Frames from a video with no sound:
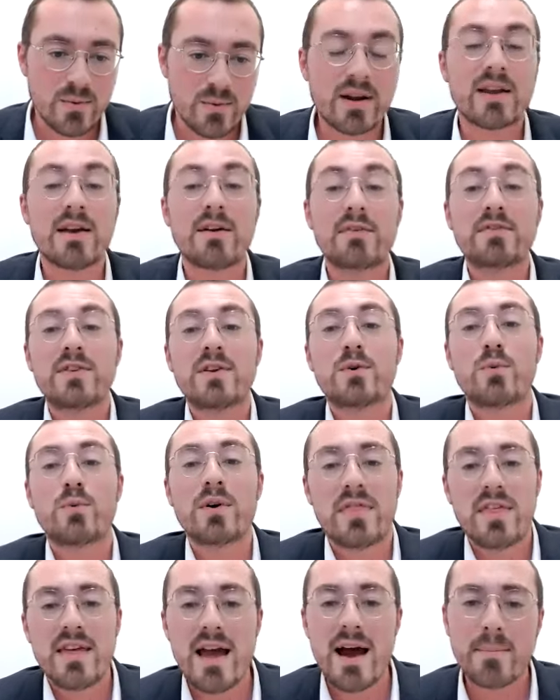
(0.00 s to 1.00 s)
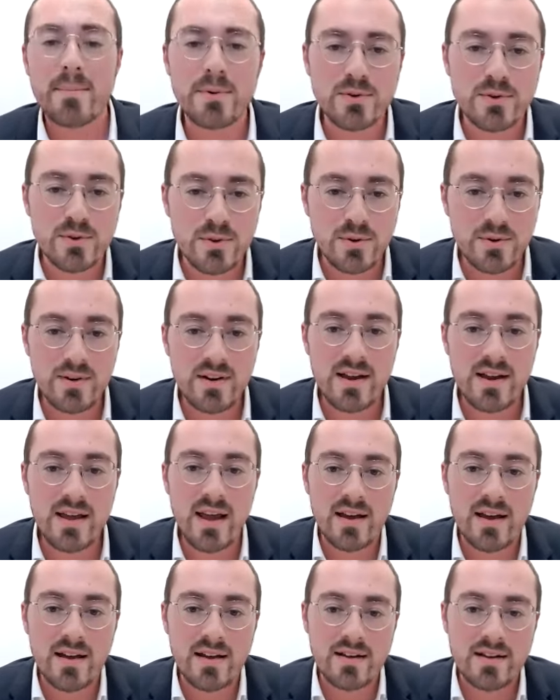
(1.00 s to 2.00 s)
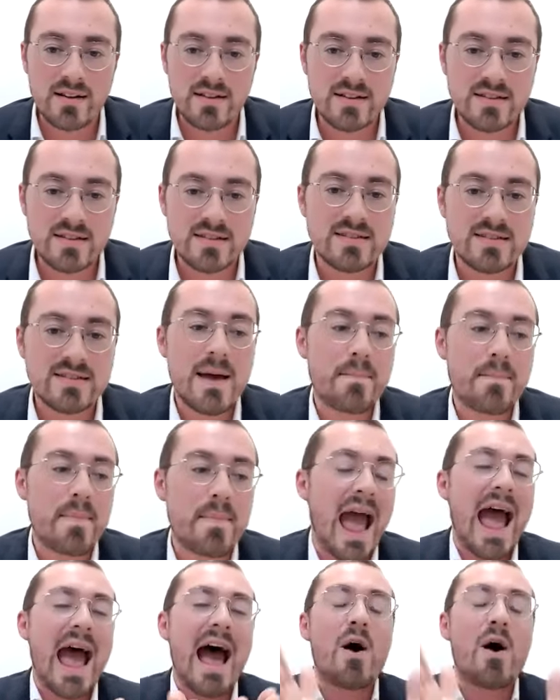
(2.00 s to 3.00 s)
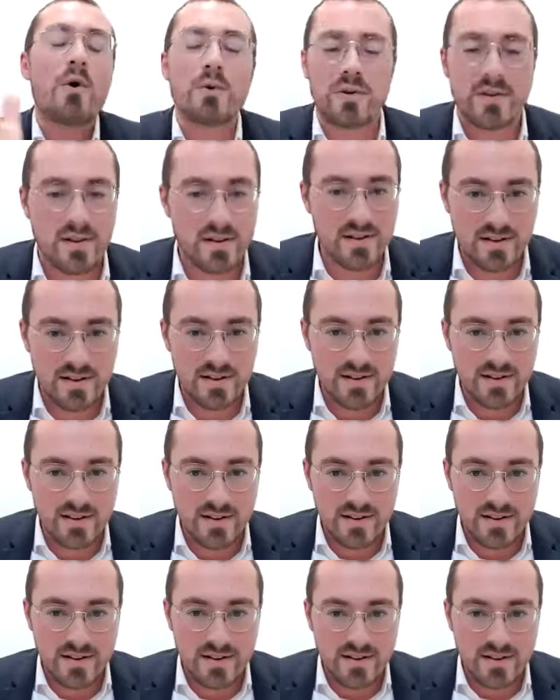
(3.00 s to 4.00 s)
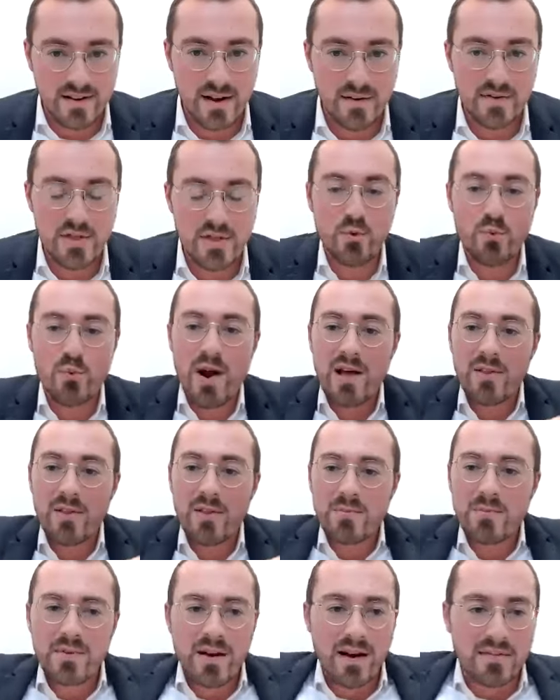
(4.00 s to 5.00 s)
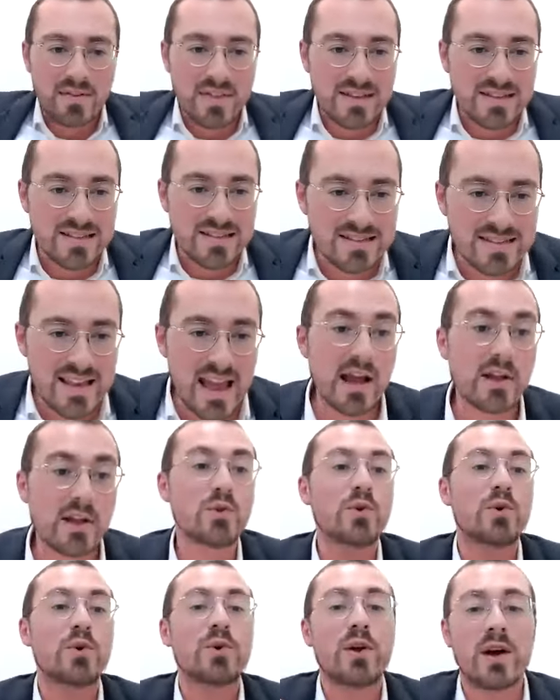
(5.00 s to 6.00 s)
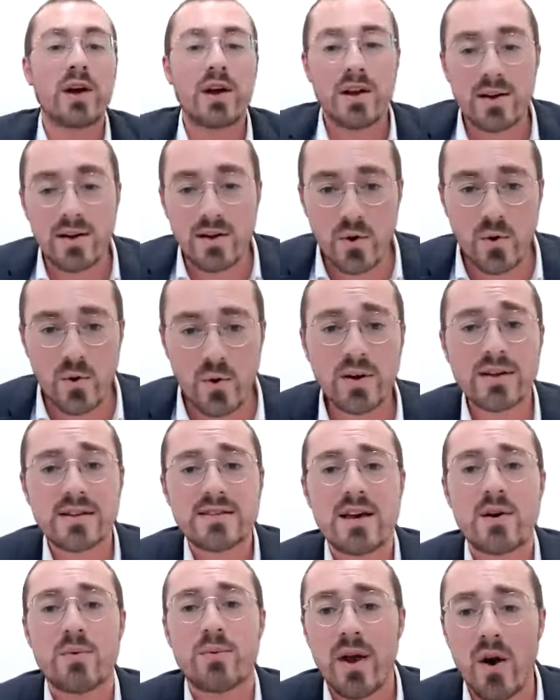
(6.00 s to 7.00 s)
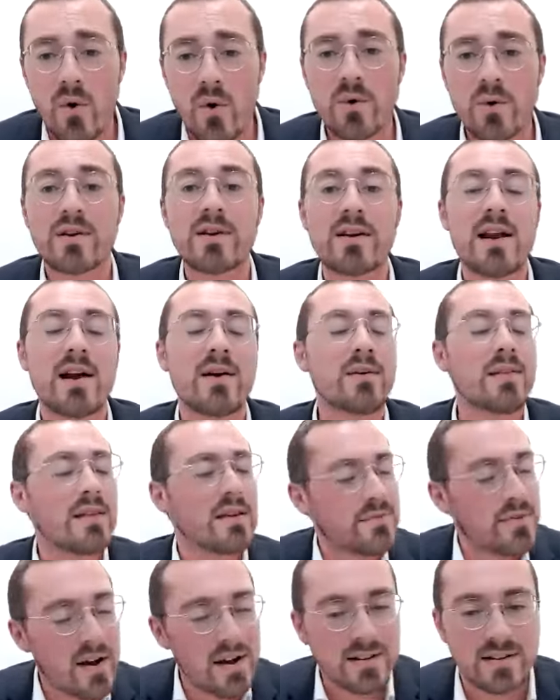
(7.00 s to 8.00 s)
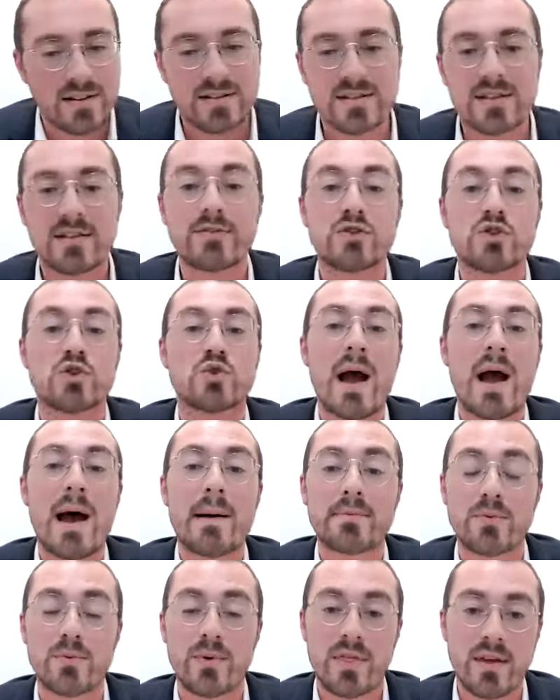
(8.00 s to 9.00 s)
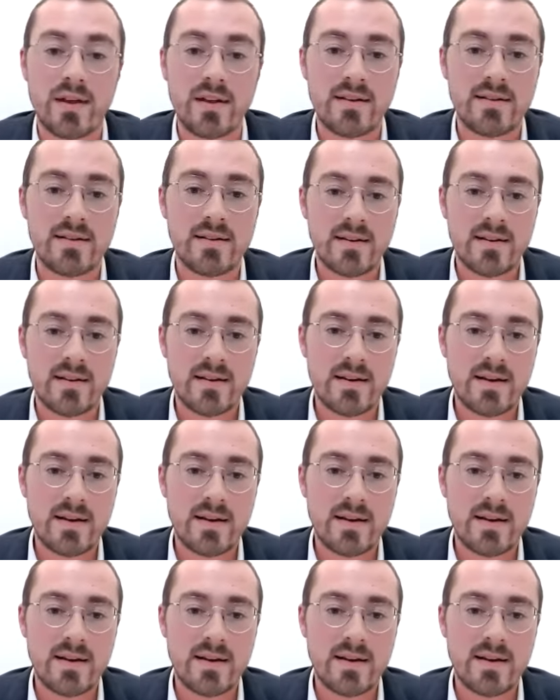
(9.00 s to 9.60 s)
We're gifted with the opportunity to step out of the realm of the standard noise that we ordinarily find ourselves trapped within,